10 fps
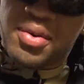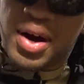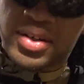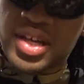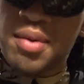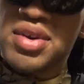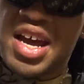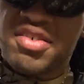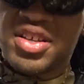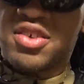when I was coming
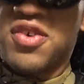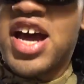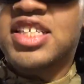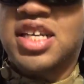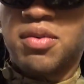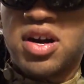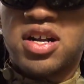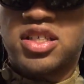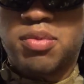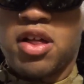down really fast, and I wanted
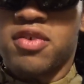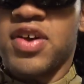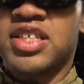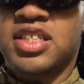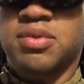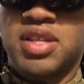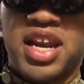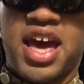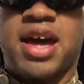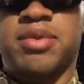a smaller vest because the one
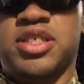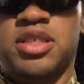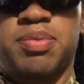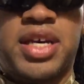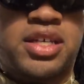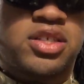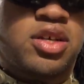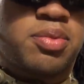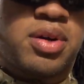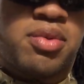that I had was just big and
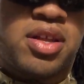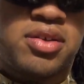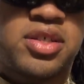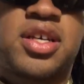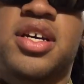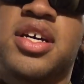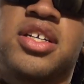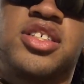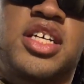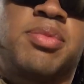stupid, and one of those
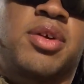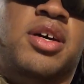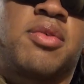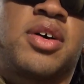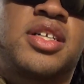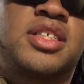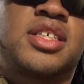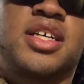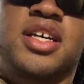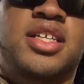cheap-looking
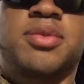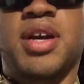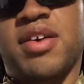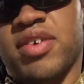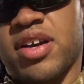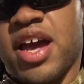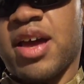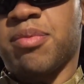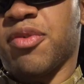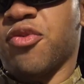ones. It's whatever.
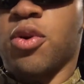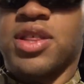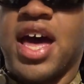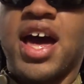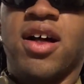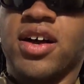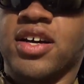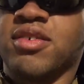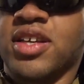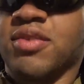And before that, all I
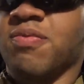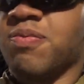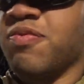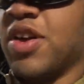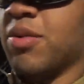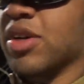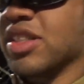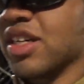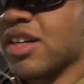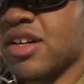could really fit
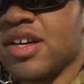was a